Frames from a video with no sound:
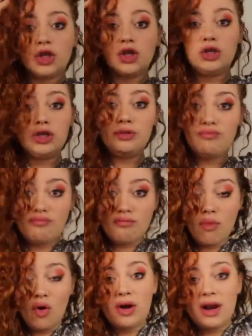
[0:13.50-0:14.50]
Good
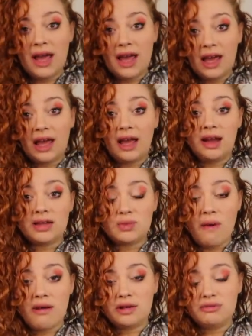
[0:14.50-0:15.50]
morning and
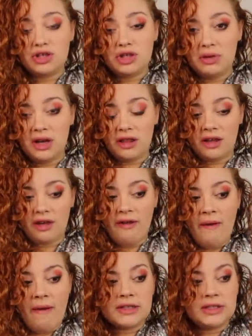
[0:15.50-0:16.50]
welcome to another